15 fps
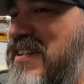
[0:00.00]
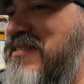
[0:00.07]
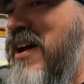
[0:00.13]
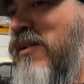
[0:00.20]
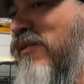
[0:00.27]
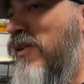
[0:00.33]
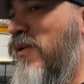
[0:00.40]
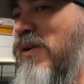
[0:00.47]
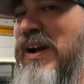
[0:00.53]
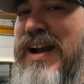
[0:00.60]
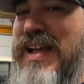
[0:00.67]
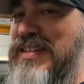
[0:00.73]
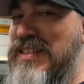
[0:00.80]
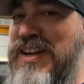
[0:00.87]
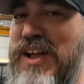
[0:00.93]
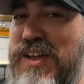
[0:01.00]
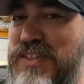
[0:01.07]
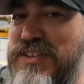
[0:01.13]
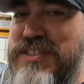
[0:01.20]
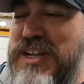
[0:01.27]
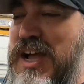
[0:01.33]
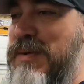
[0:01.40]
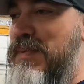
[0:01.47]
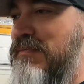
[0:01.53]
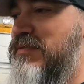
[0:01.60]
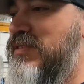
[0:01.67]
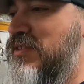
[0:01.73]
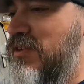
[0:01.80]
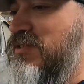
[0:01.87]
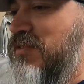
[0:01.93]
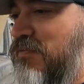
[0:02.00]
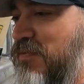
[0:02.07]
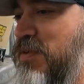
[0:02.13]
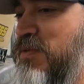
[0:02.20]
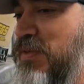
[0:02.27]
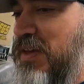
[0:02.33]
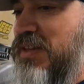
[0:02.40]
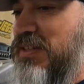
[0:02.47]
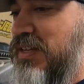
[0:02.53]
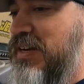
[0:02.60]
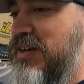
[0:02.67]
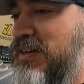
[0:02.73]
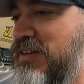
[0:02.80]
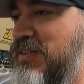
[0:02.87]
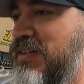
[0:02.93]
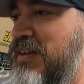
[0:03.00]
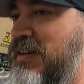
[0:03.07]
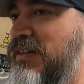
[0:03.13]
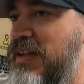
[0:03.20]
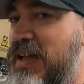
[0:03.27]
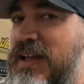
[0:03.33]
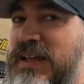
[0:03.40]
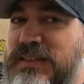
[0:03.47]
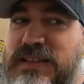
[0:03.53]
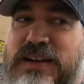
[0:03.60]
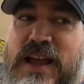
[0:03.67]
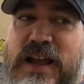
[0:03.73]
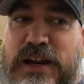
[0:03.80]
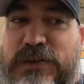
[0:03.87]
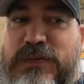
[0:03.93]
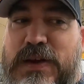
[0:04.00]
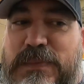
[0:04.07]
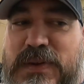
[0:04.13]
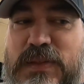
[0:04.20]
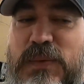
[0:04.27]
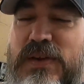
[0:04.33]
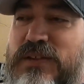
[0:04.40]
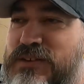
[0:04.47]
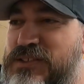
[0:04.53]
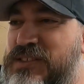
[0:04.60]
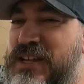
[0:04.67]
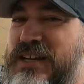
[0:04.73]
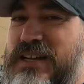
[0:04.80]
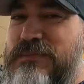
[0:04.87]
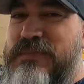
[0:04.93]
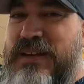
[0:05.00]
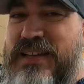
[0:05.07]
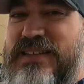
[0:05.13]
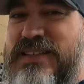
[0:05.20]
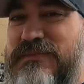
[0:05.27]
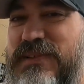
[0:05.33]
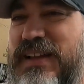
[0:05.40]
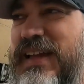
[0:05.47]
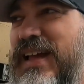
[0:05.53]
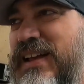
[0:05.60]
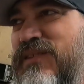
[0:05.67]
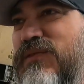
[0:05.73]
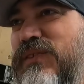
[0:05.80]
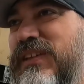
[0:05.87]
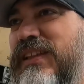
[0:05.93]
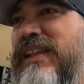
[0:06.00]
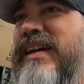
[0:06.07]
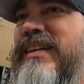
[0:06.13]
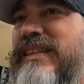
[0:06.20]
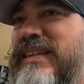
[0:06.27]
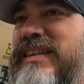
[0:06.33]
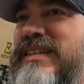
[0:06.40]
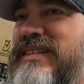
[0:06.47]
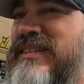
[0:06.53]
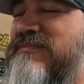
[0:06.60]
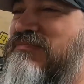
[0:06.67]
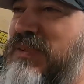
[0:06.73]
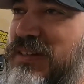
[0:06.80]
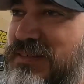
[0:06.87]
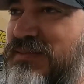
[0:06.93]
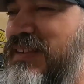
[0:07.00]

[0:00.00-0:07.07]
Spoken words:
Not reorganizing all the shop. There's a few things in here that aggravate me the way they're set up, because I'm like, I don't really like this. But